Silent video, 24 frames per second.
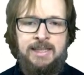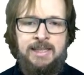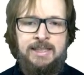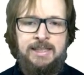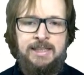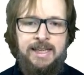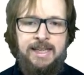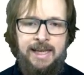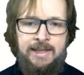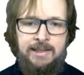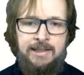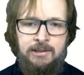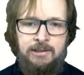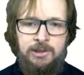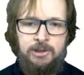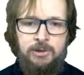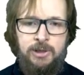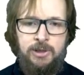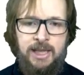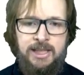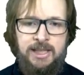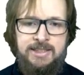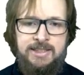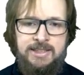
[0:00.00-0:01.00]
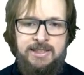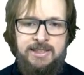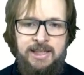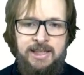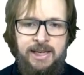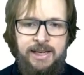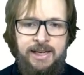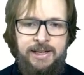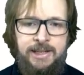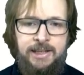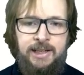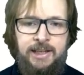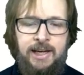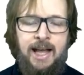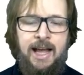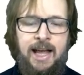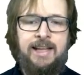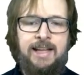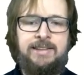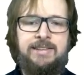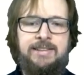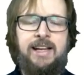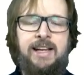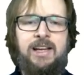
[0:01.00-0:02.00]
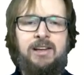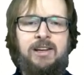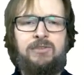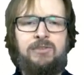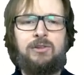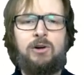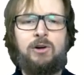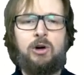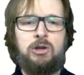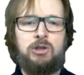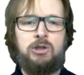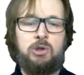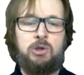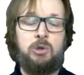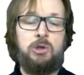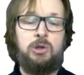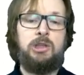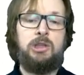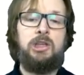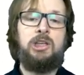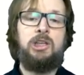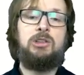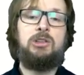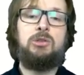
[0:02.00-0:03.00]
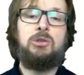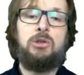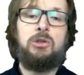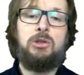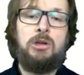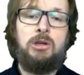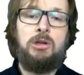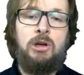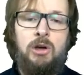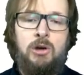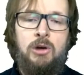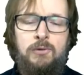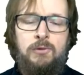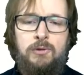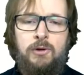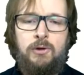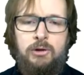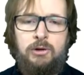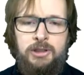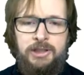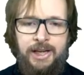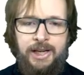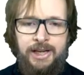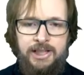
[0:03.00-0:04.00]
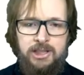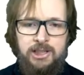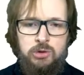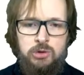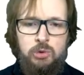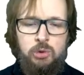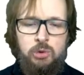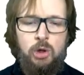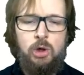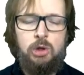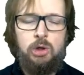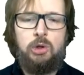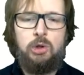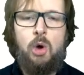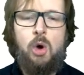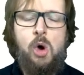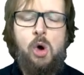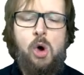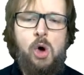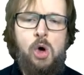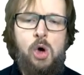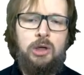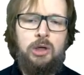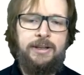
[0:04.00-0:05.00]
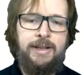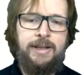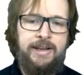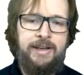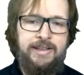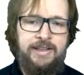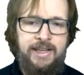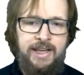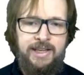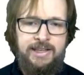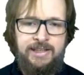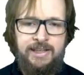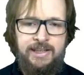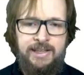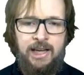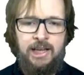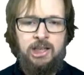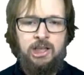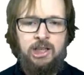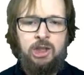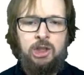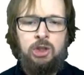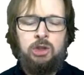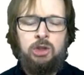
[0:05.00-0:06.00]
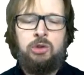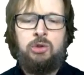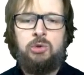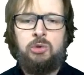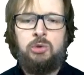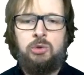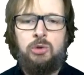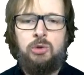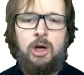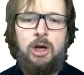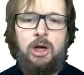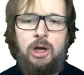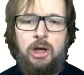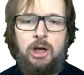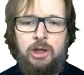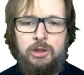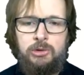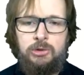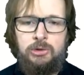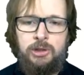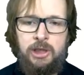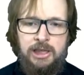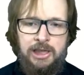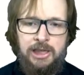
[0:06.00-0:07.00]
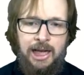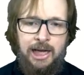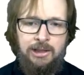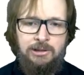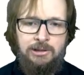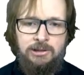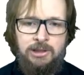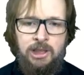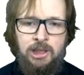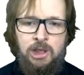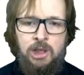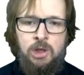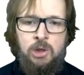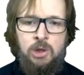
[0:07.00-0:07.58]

Then you can see here at day 4, so it took 4 days to load all that data to the cloud.